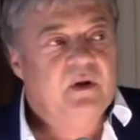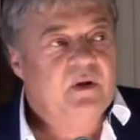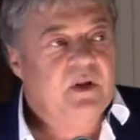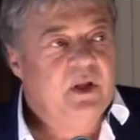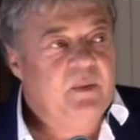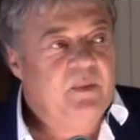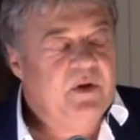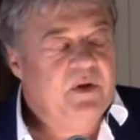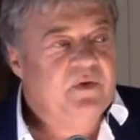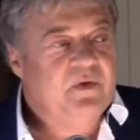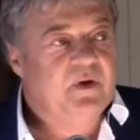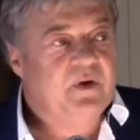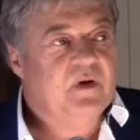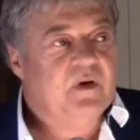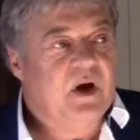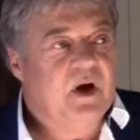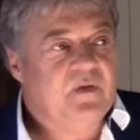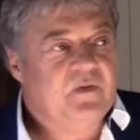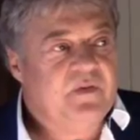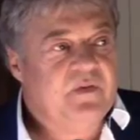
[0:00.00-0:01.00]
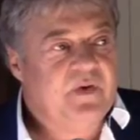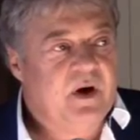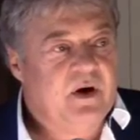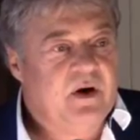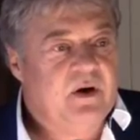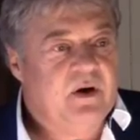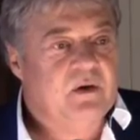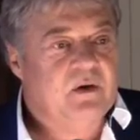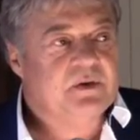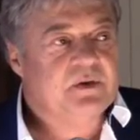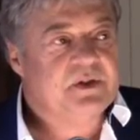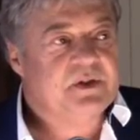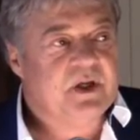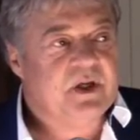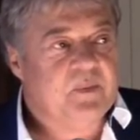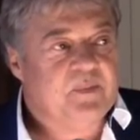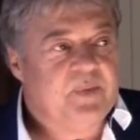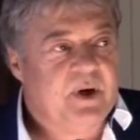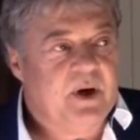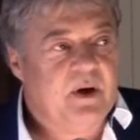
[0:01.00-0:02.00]
Leamington, Ontario,
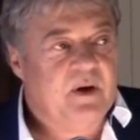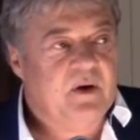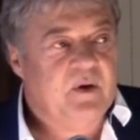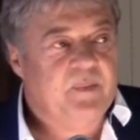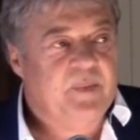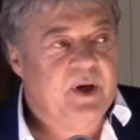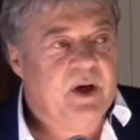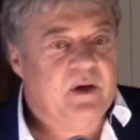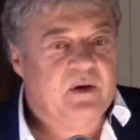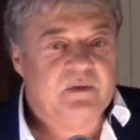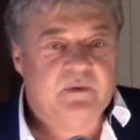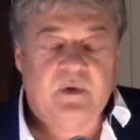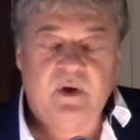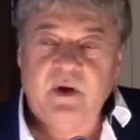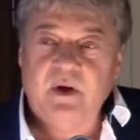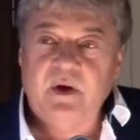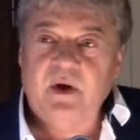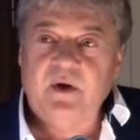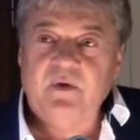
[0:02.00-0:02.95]
Sun Parlor Belt.